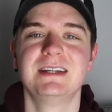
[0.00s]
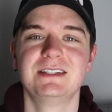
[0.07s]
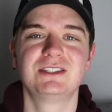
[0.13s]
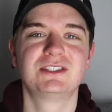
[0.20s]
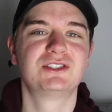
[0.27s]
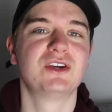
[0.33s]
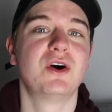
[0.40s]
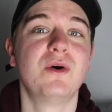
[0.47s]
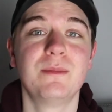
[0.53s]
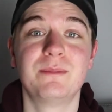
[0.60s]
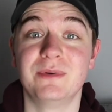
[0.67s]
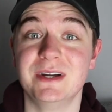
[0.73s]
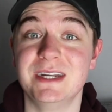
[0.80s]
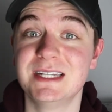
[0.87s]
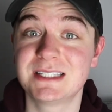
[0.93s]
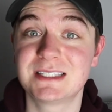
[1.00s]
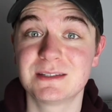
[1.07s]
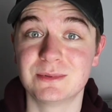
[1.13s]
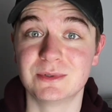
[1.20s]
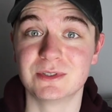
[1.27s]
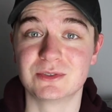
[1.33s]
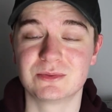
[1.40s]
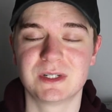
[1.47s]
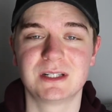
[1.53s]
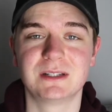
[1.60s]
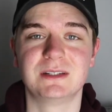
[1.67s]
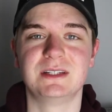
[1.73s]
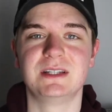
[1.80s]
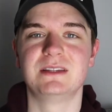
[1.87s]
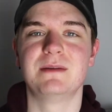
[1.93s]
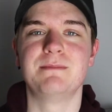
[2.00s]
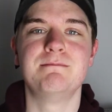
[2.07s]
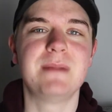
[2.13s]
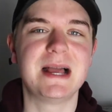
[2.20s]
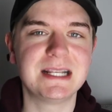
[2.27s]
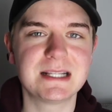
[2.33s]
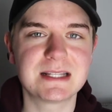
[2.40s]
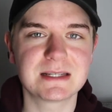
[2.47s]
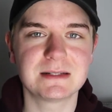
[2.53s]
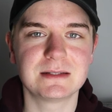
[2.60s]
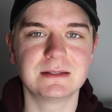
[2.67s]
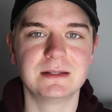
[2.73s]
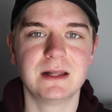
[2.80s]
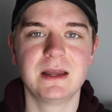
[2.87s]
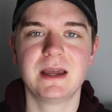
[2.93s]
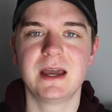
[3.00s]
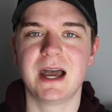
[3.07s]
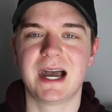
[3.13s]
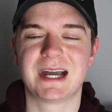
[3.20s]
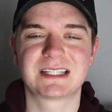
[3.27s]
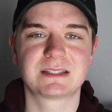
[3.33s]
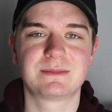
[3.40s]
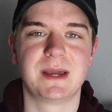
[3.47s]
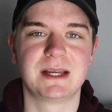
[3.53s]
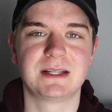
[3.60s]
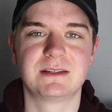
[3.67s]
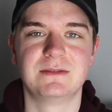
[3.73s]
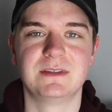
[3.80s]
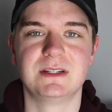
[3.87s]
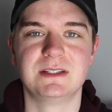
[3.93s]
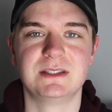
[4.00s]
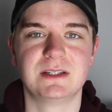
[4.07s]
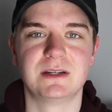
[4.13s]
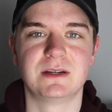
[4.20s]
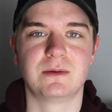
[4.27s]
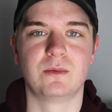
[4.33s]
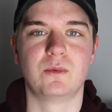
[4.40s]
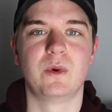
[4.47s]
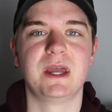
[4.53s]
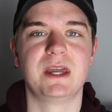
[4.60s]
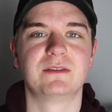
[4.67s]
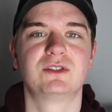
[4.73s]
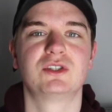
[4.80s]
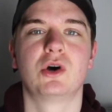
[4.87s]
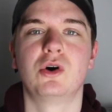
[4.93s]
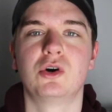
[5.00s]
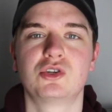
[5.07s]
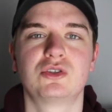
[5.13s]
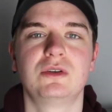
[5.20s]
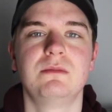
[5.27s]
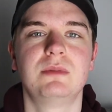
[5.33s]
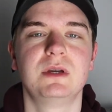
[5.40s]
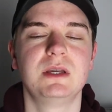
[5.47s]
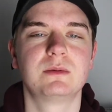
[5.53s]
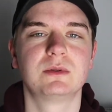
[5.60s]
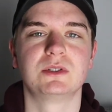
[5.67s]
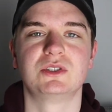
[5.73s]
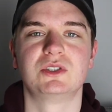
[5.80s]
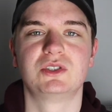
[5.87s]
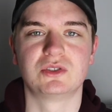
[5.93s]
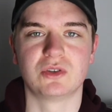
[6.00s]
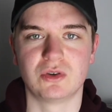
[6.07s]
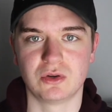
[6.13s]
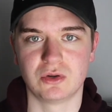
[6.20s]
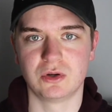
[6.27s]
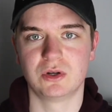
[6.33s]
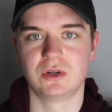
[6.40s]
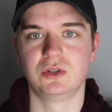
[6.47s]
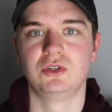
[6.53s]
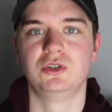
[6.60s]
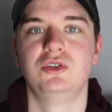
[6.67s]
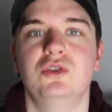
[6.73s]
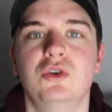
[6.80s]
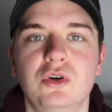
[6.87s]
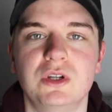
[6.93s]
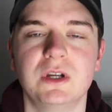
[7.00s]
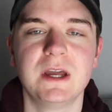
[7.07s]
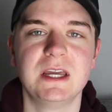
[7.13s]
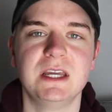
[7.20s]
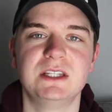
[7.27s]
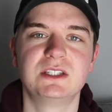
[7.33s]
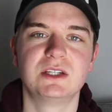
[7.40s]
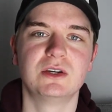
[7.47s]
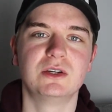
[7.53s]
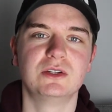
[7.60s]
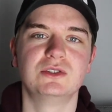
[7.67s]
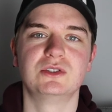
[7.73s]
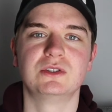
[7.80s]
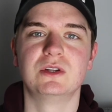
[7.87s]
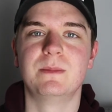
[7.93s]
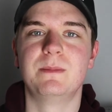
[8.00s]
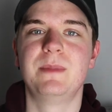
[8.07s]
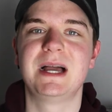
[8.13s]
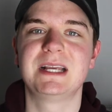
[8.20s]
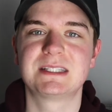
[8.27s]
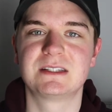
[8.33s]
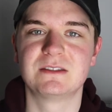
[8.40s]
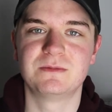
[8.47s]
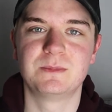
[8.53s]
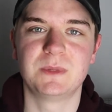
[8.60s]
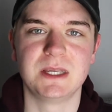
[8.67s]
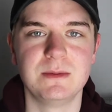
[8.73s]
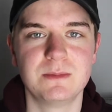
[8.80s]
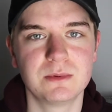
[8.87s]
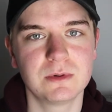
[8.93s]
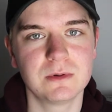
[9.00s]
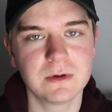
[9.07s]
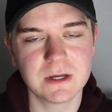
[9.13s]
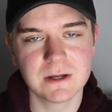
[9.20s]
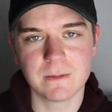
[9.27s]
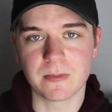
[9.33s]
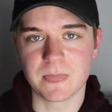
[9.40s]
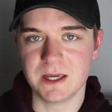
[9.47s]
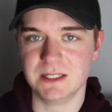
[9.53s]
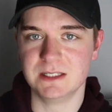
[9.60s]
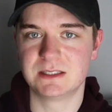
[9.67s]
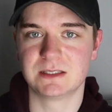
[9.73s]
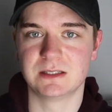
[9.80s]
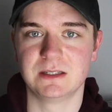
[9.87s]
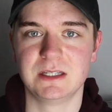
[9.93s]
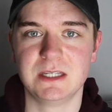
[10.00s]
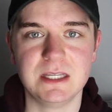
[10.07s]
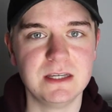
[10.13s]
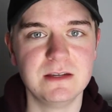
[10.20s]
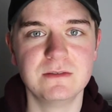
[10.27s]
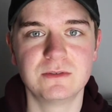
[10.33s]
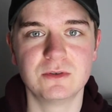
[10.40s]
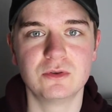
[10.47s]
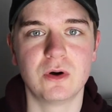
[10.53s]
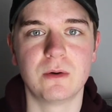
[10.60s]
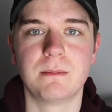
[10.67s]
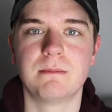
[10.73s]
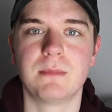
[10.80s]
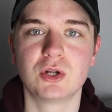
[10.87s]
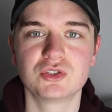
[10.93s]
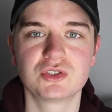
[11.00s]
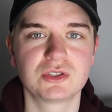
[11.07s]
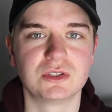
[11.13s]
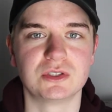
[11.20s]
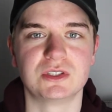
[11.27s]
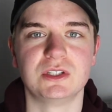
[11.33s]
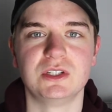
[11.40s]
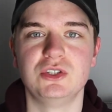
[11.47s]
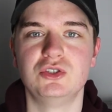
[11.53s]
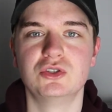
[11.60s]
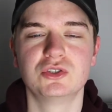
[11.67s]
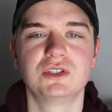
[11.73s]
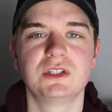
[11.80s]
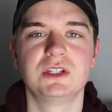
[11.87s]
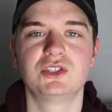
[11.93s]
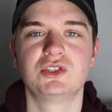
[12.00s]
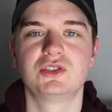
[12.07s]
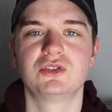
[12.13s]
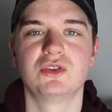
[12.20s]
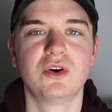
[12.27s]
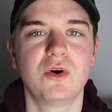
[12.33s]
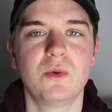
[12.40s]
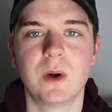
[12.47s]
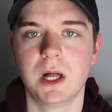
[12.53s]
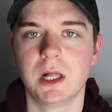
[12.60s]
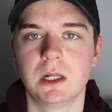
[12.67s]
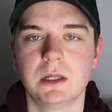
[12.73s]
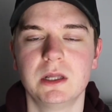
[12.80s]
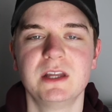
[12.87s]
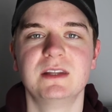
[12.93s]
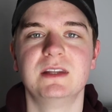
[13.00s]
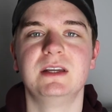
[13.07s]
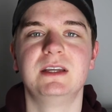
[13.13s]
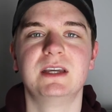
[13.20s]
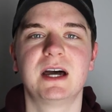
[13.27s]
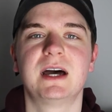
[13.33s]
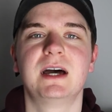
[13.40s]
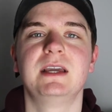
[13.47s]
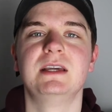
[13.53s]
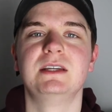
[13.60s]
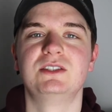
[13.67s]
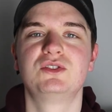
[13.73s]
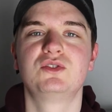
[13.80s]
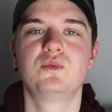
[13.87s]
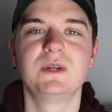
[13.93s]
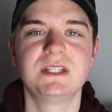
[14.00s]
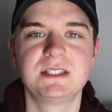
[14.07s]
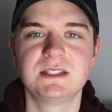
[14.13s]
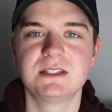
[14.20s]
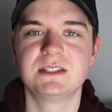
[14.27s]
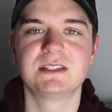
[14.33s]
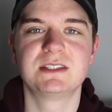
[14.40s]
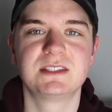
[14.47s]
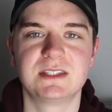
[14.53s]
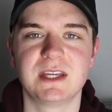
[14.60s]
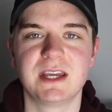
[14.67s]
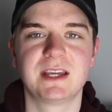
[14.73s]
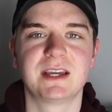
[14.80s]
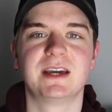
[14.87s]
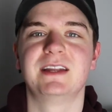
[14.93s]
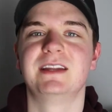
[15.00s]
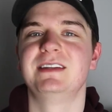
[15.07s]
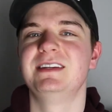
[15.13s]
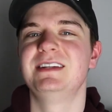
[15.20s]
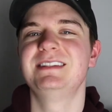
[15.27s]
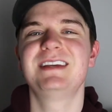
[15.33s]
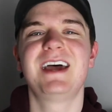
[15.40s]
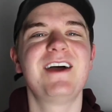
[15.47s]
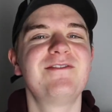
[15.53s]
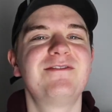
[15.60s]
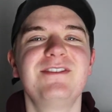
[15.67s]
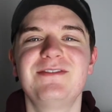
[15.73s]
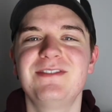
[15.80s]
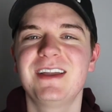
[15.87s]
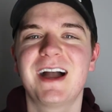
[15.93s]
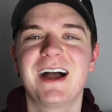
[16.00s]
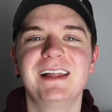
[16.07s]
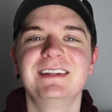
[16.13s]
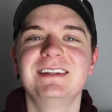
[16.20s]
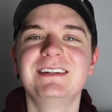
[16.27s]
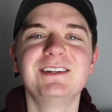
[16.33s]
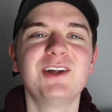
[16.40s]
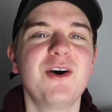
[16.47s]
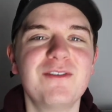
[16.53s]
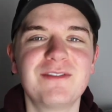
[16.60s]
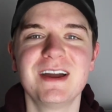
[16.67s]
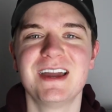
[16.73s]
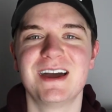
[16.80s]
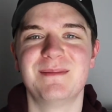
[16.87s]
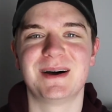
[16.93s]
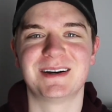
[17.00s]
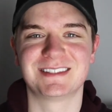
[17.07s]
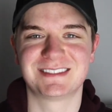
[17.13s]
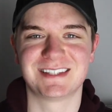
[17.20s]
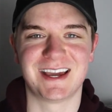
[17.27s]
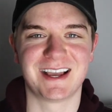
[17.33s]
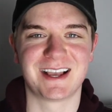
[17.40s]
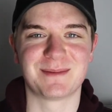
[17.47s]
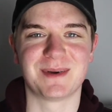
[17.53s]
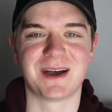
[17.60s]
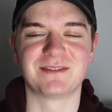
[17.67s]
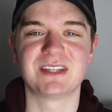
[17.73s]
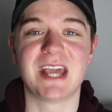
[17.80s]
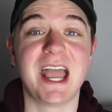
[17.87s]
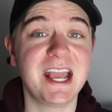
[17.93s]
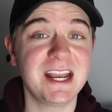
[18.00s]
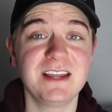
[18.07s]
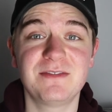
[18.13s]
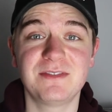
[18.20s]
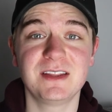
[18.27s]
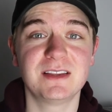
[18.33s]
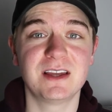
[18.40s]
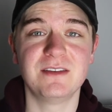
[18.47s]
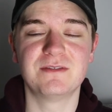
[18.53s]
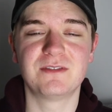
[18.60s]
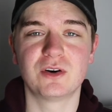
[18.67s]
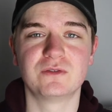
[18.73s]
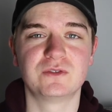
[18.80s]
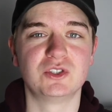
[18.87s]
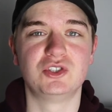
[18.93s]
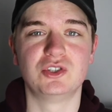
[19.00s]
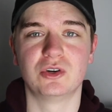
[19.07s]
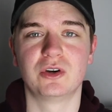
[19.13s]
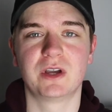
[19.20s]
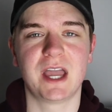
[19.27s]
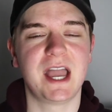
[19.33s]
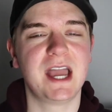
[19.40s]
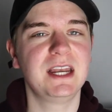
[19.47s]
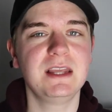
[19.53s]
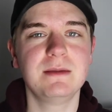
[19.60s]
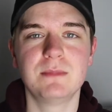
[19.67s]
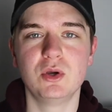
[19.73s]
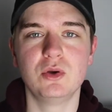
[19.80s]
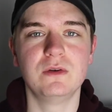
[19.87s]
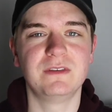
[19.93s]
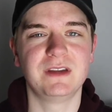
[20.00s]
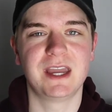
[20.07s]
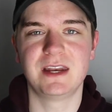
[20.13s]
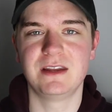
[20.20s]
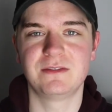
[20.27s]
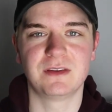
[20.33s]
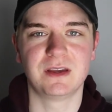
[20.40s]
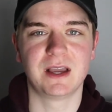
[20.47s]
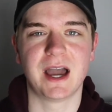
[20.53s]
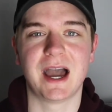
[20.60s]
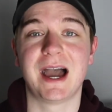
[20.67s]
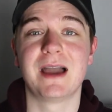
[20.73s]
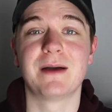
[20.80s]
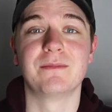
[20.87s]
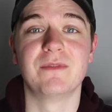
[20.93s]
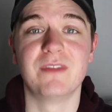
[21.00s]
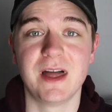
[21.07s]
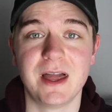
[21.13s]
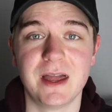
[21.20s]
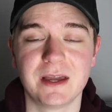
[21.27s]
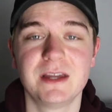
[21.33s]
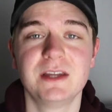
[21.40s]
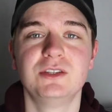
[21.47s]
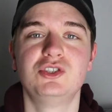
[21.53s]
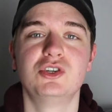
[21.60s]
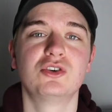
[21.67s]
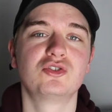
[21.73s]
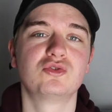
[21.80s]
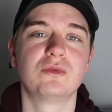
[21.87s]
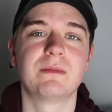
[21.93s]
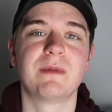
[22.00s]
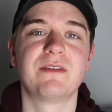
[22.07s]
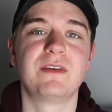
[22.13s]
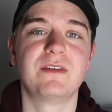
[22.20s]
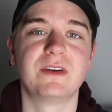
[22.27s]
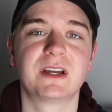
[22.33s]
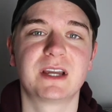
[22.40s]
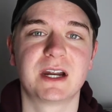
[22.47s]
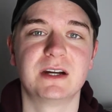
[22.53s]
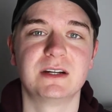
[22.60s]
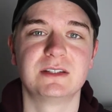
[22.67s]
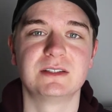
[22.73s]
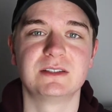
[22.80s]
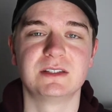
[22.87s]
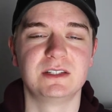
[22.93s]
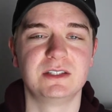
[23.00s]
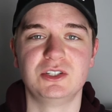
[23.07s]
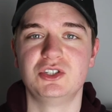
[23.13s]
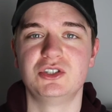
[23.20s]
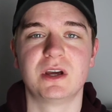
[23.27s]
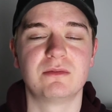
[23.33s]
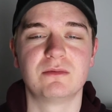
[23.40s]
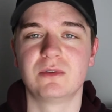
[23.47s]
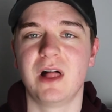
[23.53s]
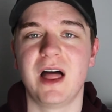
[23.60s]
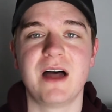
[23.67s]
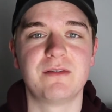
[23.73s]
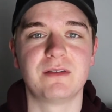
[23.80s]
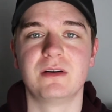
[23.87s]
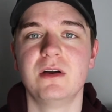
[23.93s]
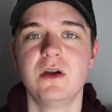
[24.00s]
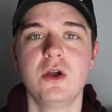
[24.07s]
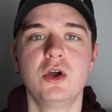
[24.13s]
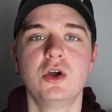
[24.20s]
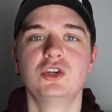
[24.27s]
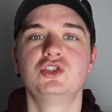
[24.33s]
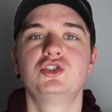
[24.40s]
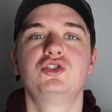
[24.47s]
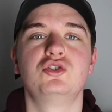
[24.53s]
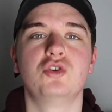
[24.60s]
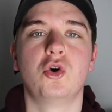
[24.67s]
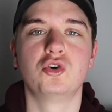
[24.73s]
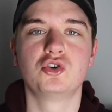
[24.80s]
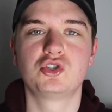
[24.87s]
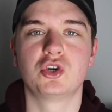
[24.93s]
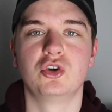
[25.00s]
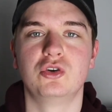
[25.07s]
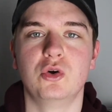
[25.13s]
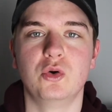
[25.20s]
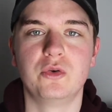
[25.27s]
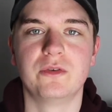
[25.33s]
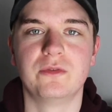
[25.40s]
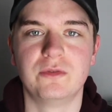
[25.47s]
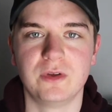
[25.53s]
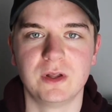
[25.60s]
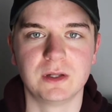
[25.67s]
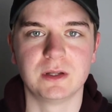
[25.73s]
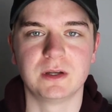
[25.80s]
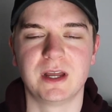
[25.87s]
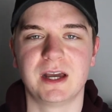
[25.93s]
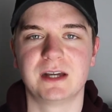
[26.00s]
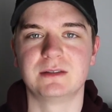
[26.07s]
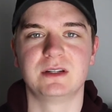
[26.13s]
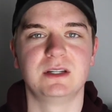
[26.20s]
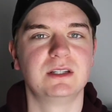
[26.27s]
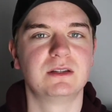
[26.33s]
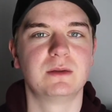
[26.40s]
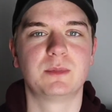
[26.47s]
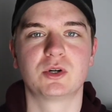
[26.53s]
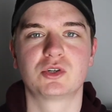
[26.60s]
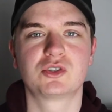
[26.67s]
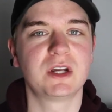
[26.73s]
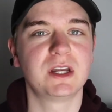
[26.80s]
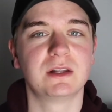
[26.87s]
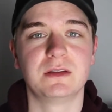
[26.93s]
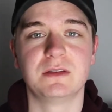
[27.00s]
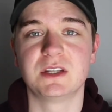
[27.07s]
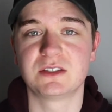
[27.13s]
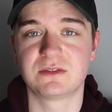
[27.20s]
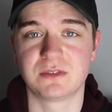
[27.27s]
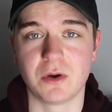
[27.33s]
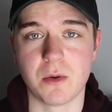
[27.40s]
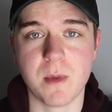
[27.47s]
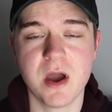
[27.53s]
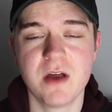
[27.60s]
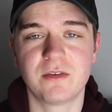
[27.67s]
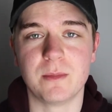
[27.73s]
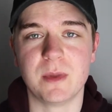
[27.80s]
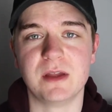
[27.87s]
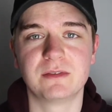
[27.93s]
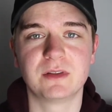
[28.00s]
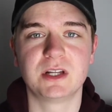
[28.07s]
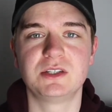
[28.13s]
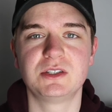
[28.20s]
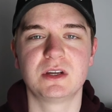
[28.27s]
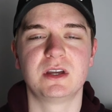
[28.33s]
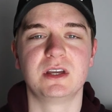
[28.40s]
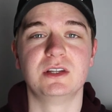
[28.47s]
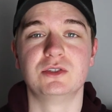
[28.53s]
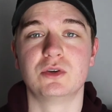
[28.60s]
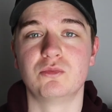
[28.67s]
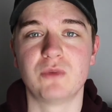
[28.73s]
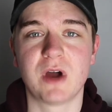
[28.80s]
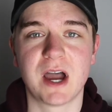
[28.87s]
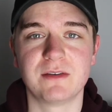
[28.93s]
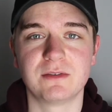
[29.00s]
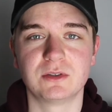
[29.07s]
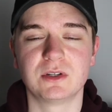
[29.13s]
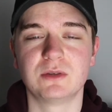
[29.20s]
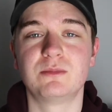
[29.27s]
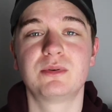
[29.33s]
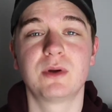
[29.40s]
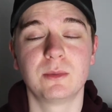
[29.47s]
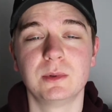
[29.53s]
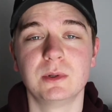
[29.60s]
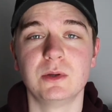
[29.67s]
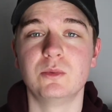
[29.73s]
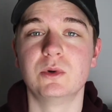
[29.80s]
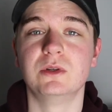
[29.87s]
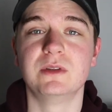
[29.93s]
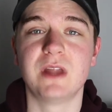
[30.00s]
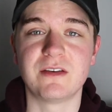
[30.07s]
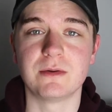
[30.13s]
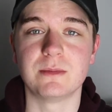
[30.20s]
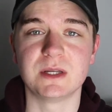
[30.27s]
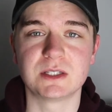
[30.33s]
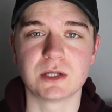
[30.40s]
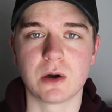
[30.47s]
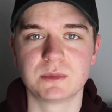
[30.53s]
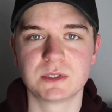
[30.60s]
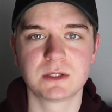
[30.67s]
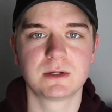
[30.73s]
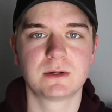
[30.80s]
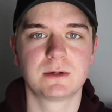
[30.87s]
So unpredictable as well, and the mental aspect of his way of torturing people is so good. He turns the best of people into evil monsters, and he does it so well. The guy is twisted, sick, and he's everything I love about psychopaths. Anything that involves a Joker, any movie, anything, I am there. Joker's one of my favourite characters in general ever. Such a good villain, and the portrayal in this film from Heath Ledger is unrivaled and probably will never be topped.